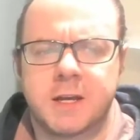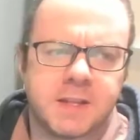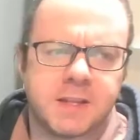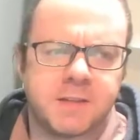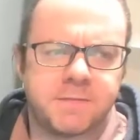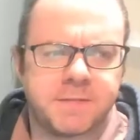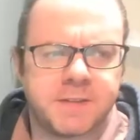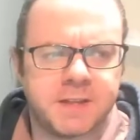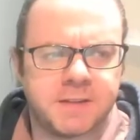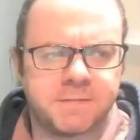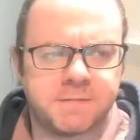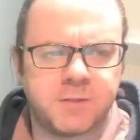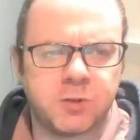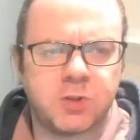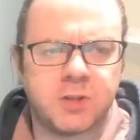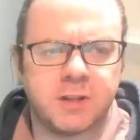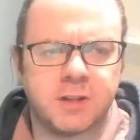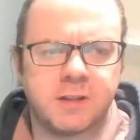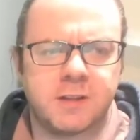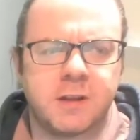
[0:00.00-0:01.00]
If
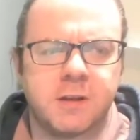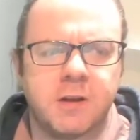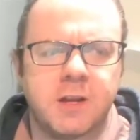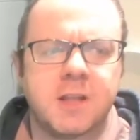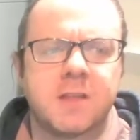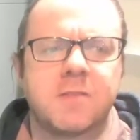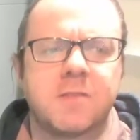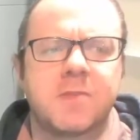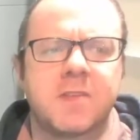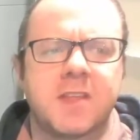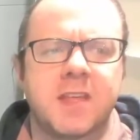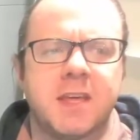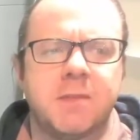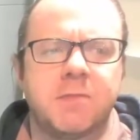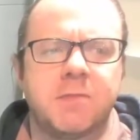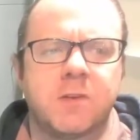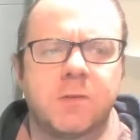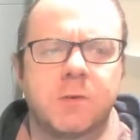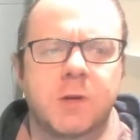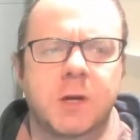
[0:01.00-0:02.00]
utilitarianism
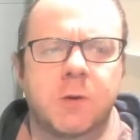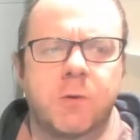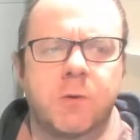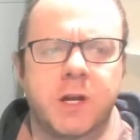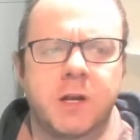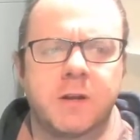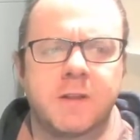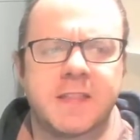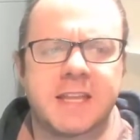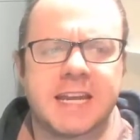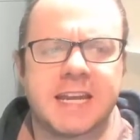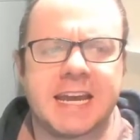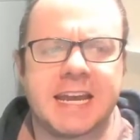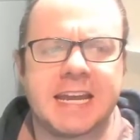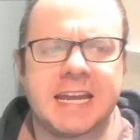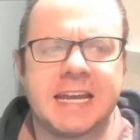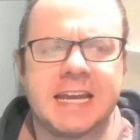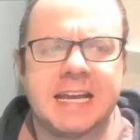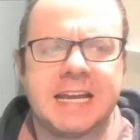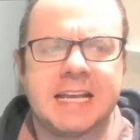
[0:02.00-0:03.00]
seems to require that
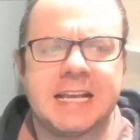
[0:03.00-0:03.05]
I